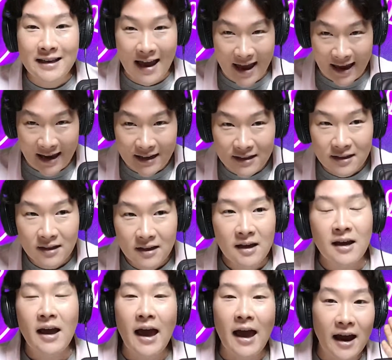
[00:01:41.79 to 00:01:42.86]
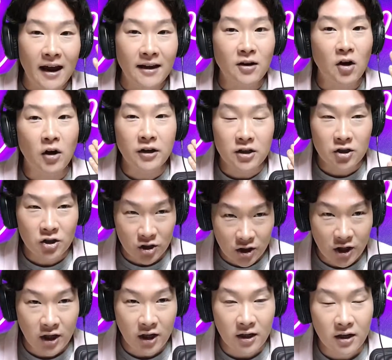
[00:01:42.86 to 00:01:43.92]
head and on his
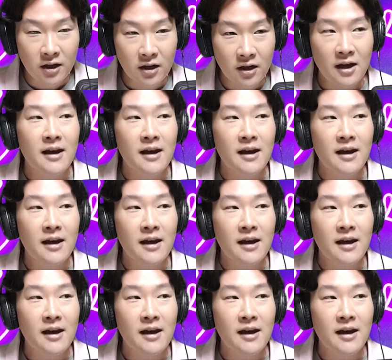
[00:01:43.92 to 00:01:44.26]
cheek.